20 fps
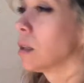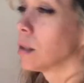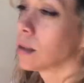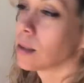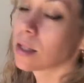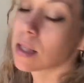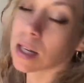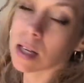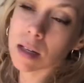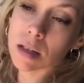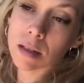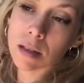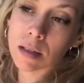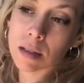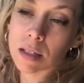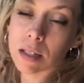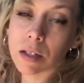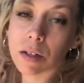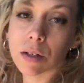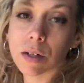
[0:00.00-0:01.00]
single
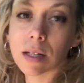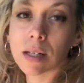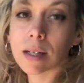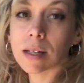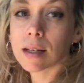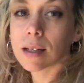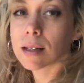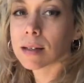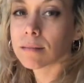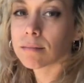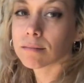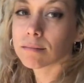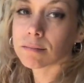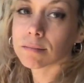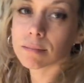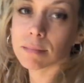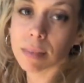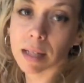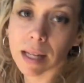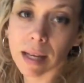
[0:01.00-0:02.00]
ingredient
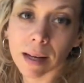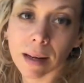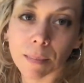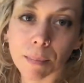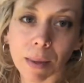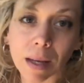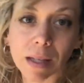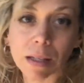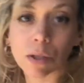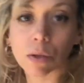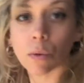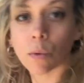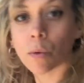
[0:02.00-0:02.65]
plant-based